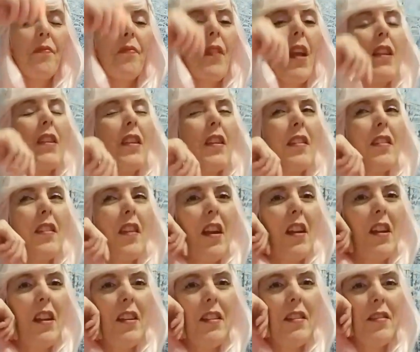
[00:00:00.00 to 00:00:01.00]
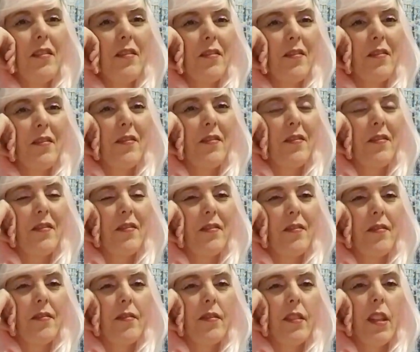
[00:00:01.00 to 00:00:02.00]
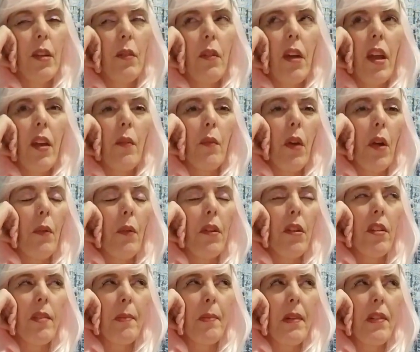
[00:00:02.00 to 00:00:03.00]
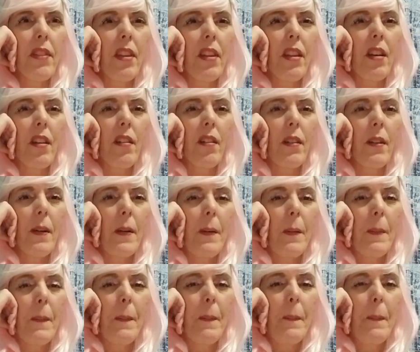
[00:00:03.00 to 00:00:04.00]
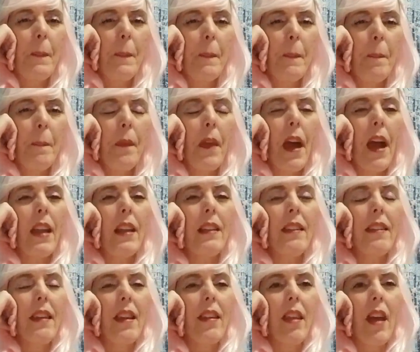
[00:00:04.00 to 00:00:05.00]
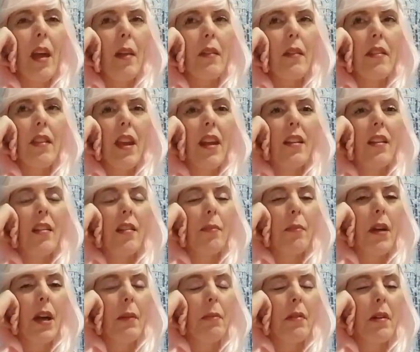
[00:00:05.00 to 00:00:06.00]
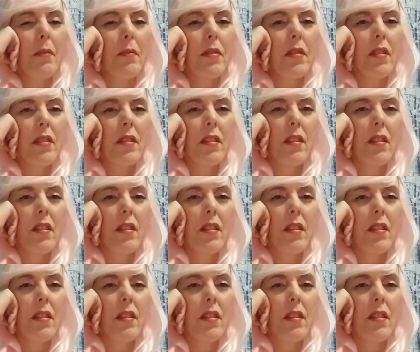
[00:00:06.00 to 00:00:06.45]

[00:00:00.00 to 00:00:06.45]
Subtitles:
That's exciting. Wait, where were you supposed to go? I didn't see that because I had those pop-ups.